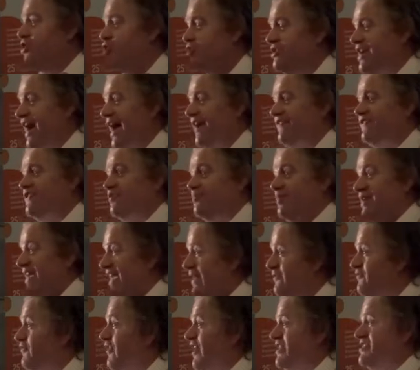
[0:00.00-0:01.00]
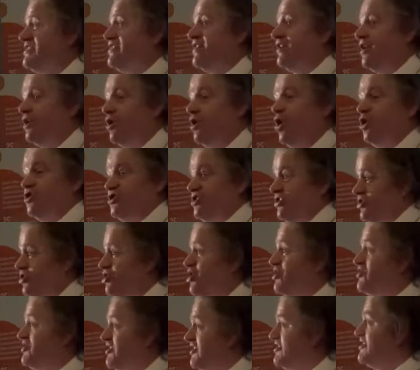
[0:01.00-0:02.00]
you'd have to be investing a lot
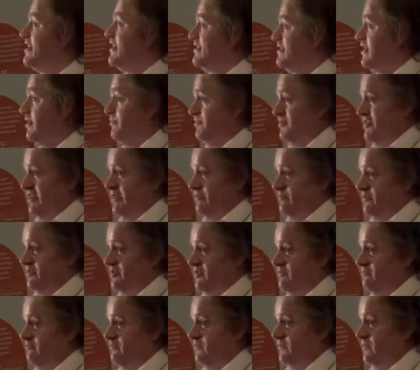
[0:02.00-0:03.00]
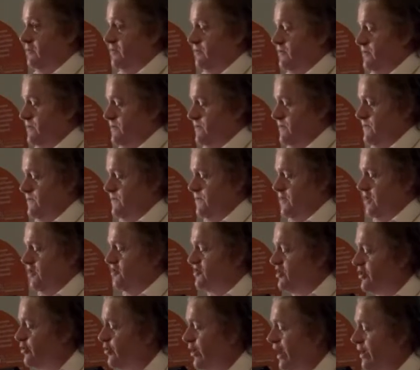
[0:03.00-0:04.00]
just to set up teams.
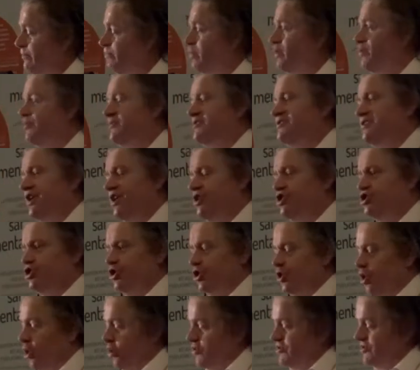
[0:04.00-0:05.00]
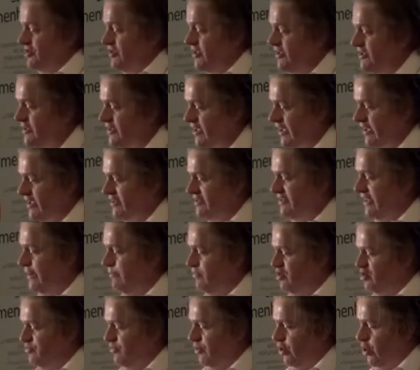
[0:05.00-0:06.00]
So there are implementation costs,
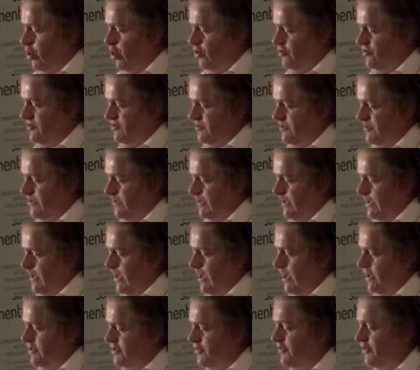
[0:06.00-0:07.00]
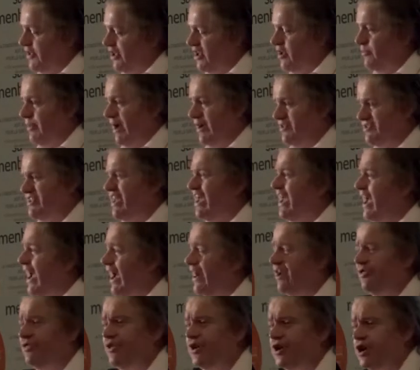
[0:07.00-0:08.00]
establishment costs to think about.
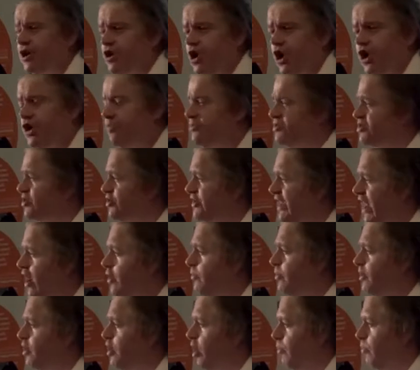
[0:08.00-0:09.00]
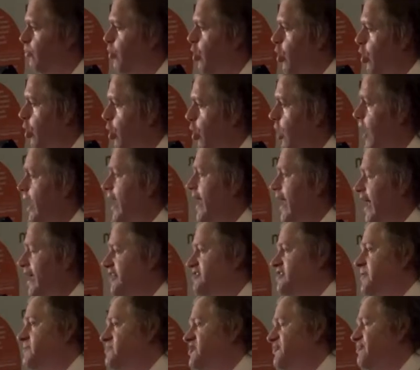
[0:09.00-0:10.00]
And I think economists could help a lot more in
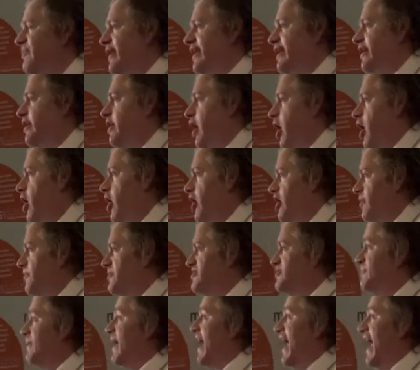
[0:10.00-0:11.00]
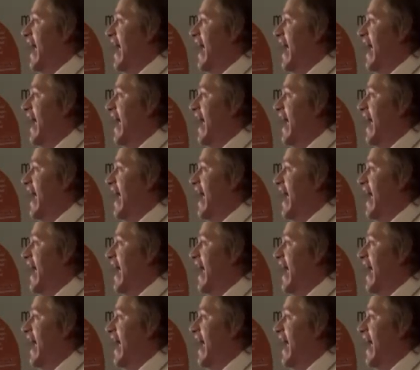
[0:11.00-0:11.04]
terms of making arguments about